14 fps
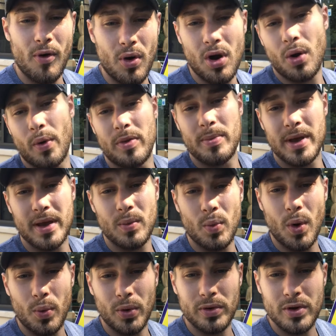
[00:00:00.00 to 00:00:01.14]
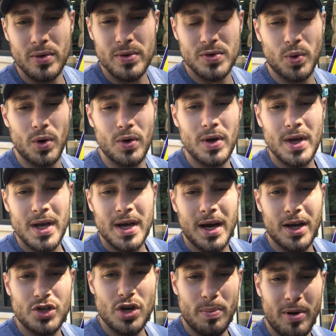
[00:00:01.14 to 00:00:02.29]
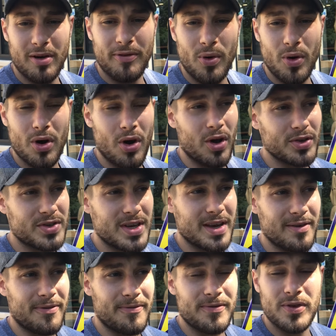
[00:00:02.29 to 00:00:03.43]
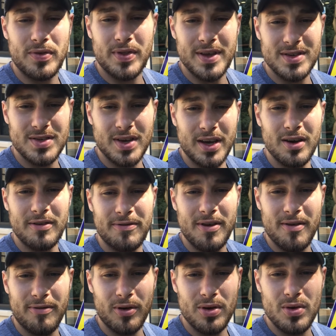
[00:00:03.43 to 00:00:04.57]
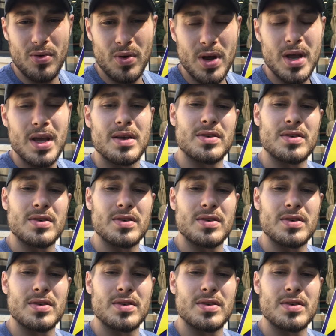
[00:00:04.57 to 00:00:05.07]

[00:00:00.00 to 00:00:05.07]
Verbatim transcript: a phone call with me. And what we'll do is we'll uh, jump on a phone call, see if this is a good fit for you,